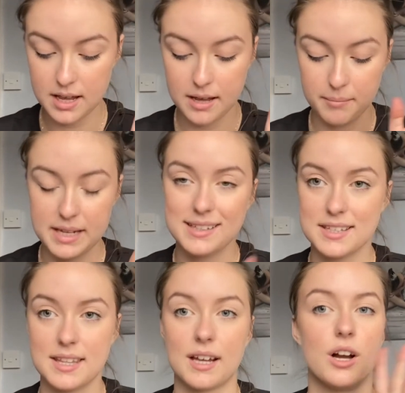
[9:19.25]
But here's the
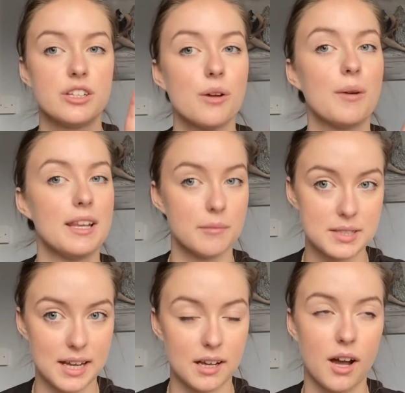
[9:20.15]
thing, I don't wear
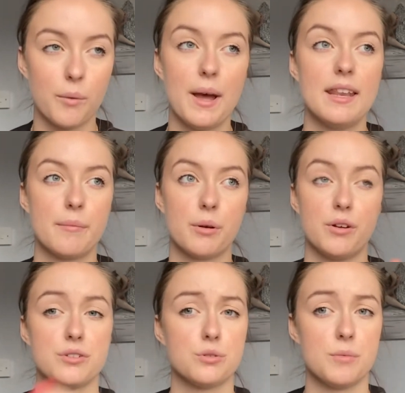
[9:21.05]
lipstick. I wear lip
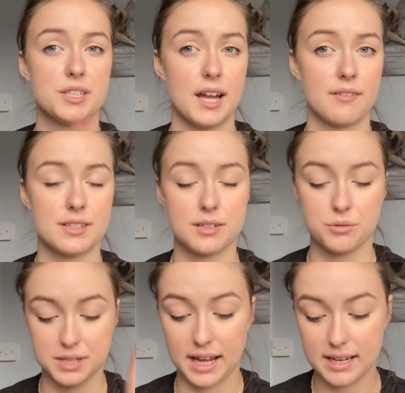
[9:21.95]
gloss almost every single
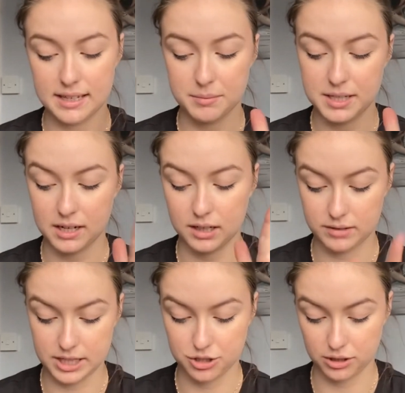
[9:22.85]
day. Lipstick I
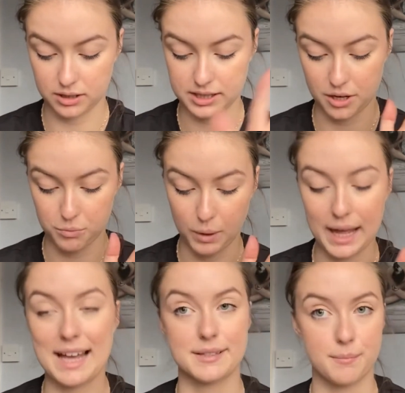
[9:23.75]
don't wear
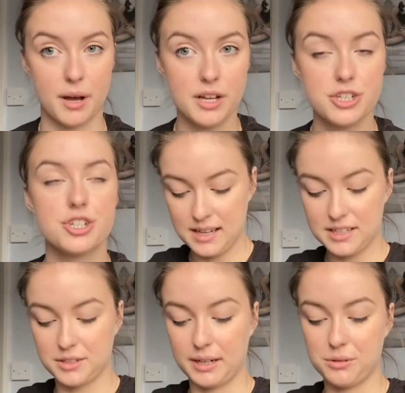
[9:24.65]
as much. So
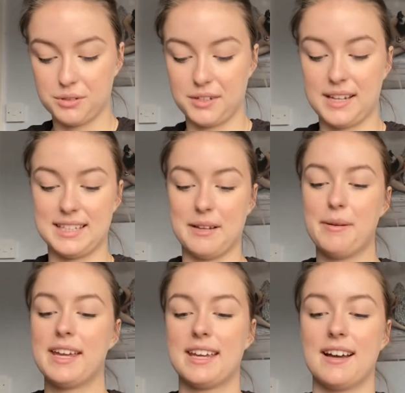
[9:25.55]
I also ended up
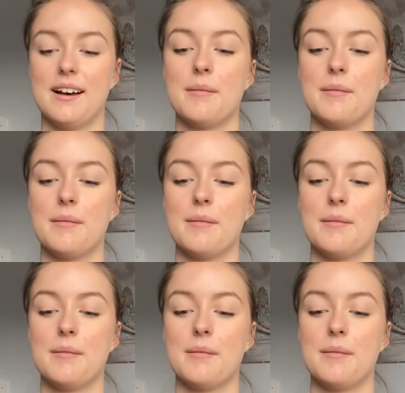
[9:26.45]
picking up